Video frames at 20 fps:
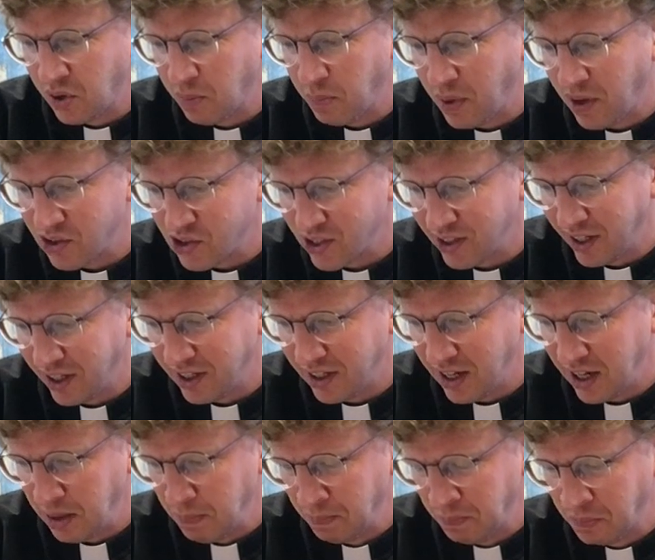a puzzling
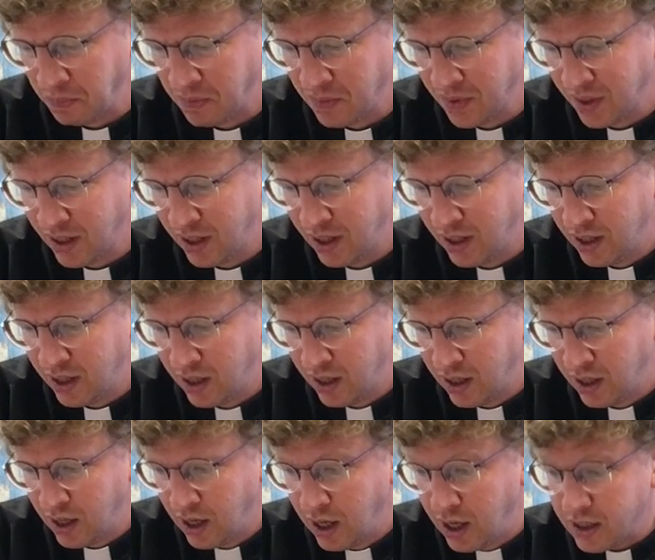name.
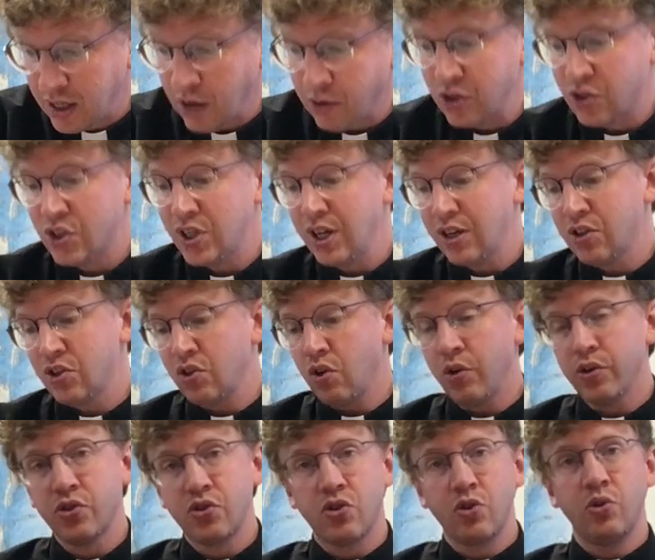Now, this text
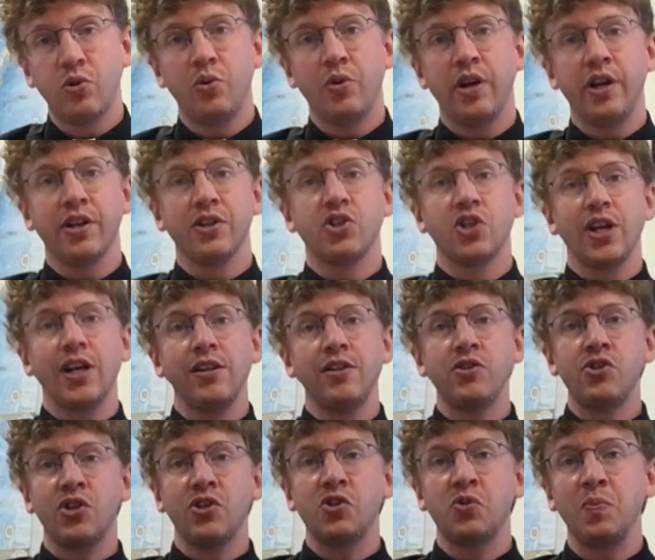also uh,
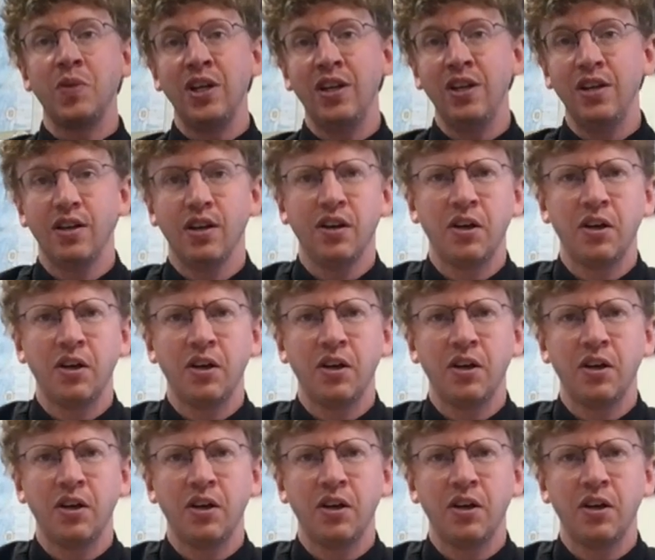challenges me.